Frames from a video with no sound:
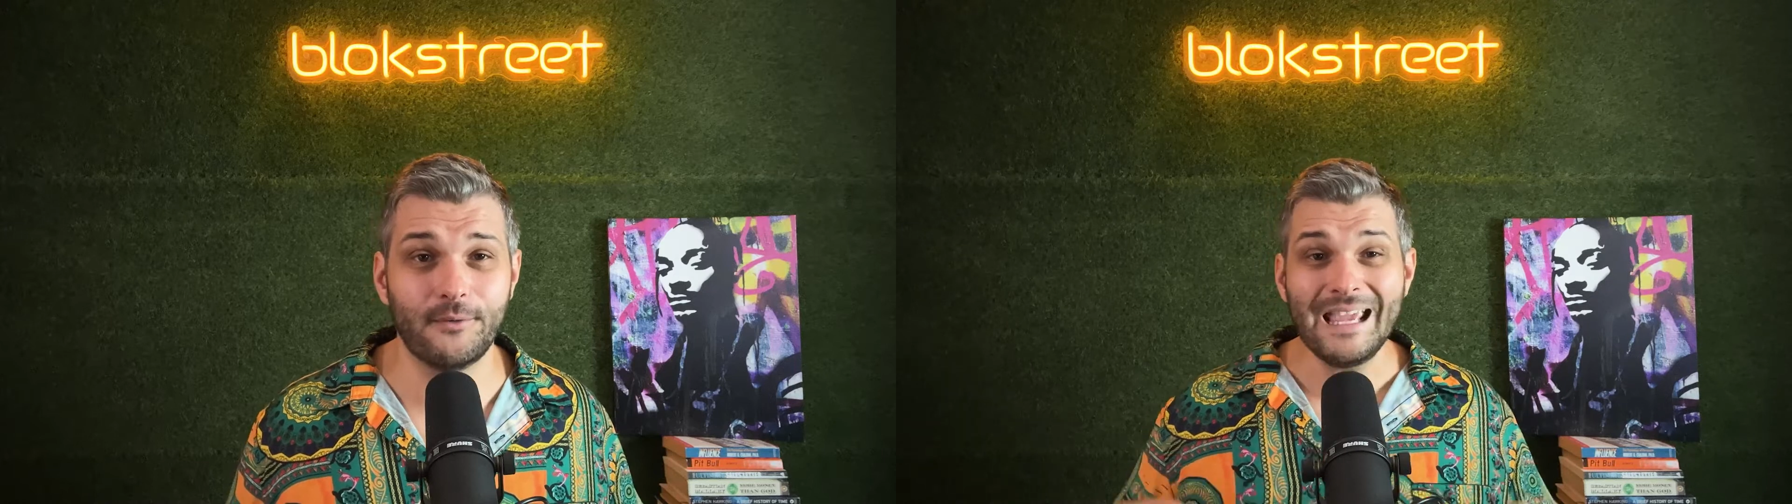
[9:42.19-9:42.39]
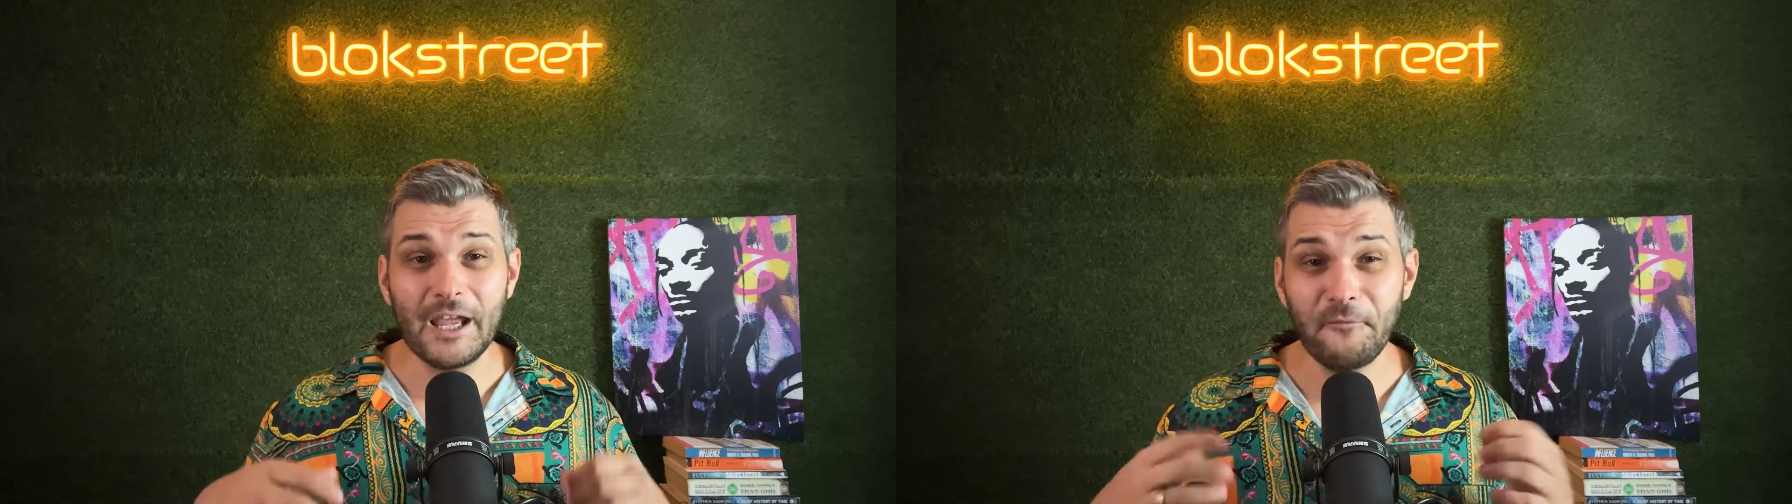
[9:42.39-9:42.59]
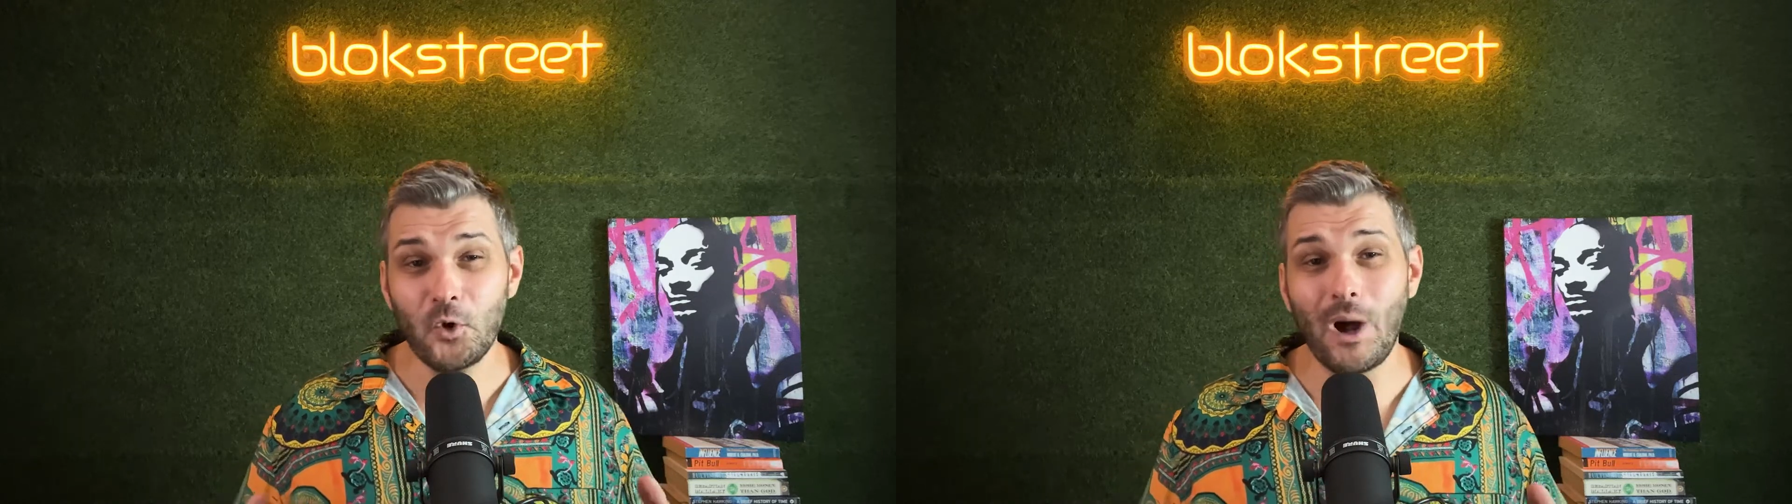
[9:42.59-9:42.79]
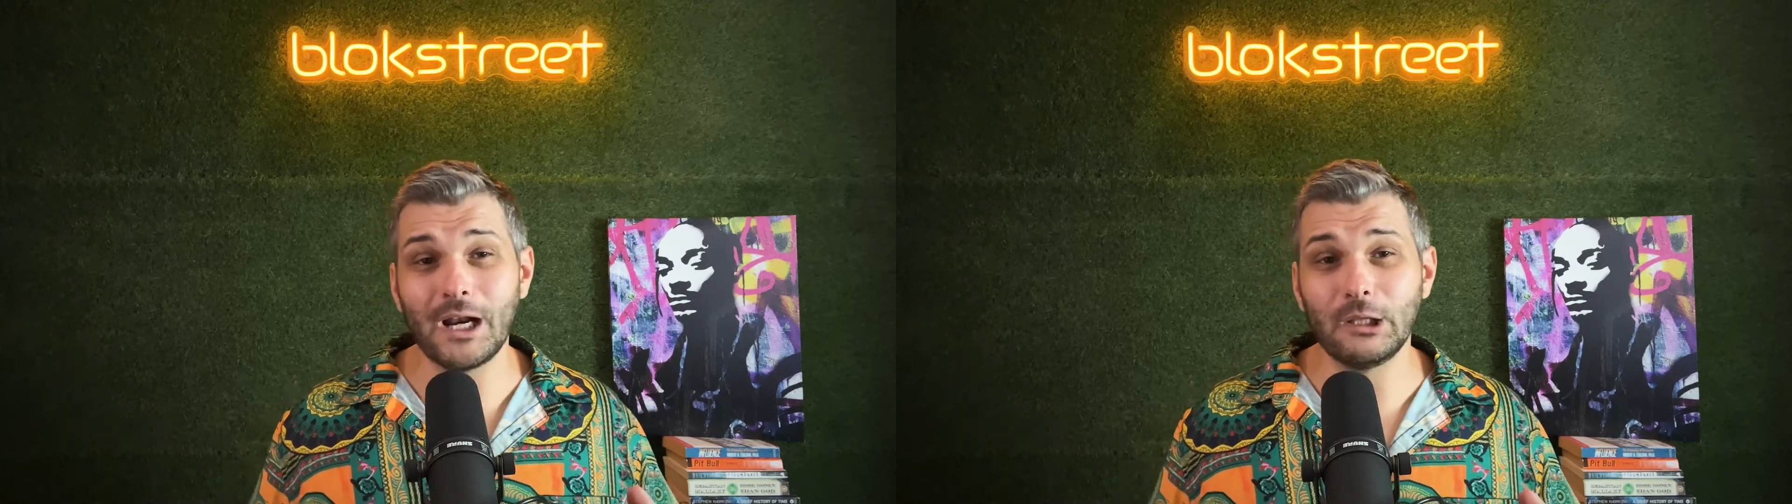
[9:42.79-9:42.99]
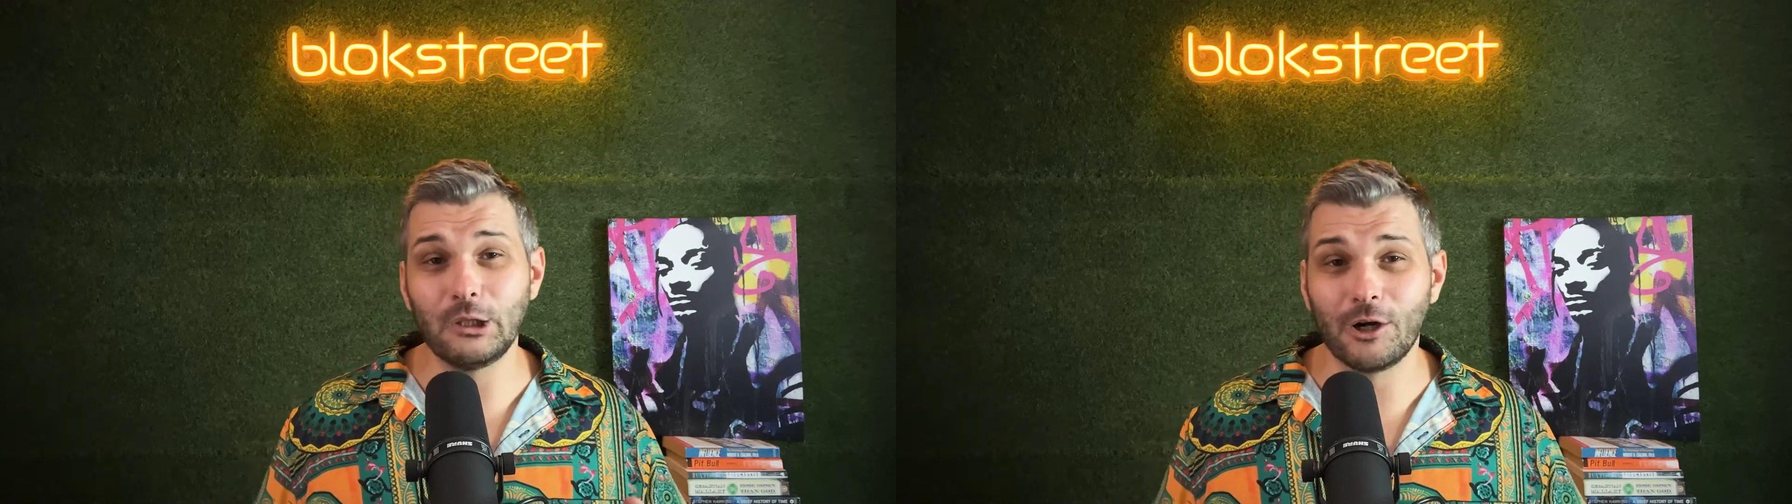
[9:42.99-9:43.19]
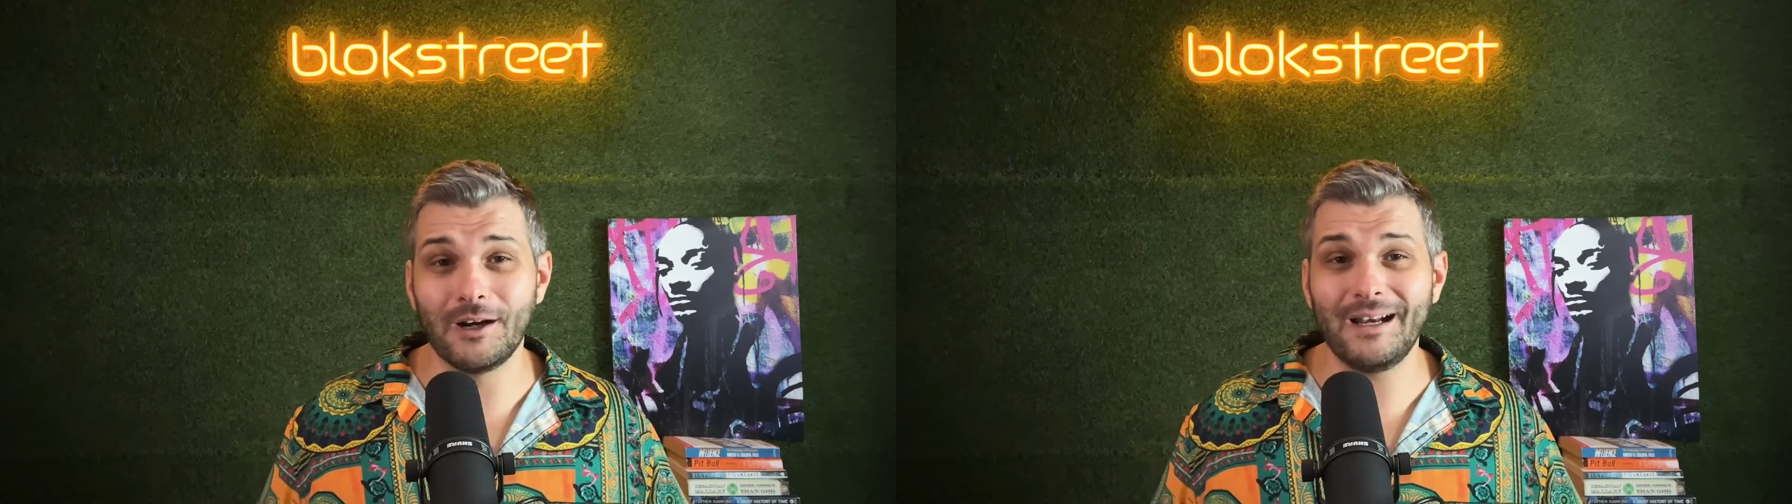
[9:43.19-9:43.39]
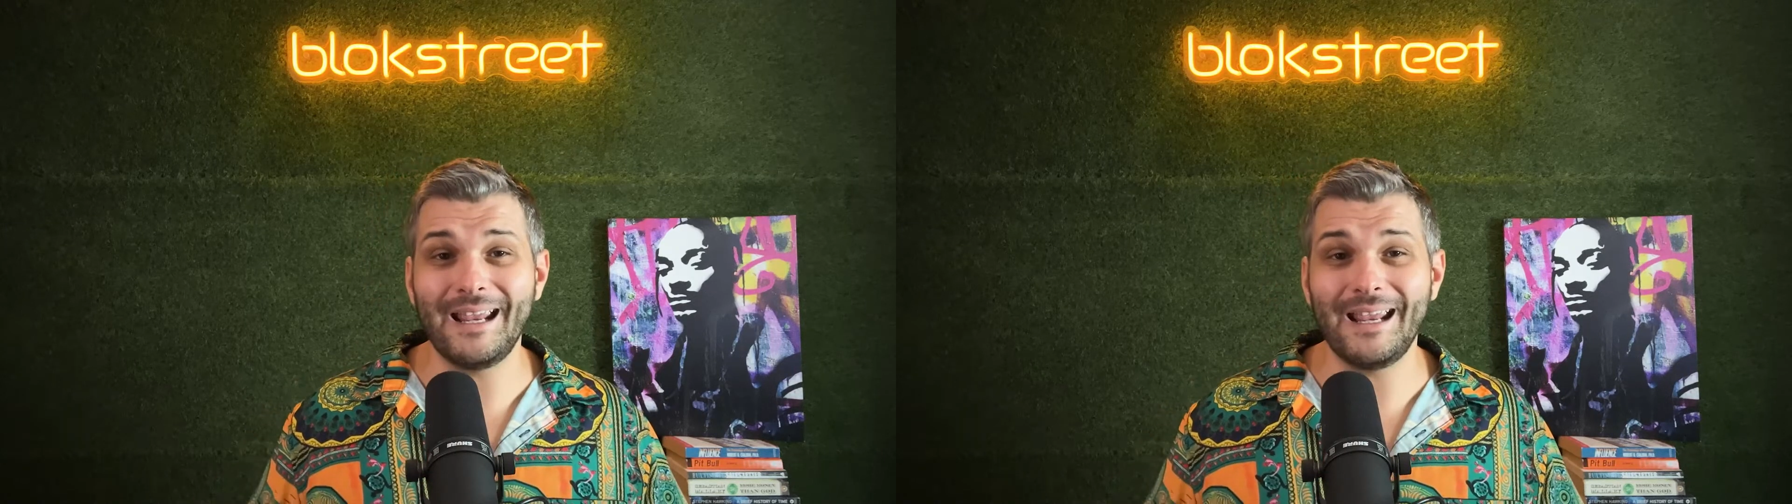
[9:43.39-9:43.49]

If you want to learn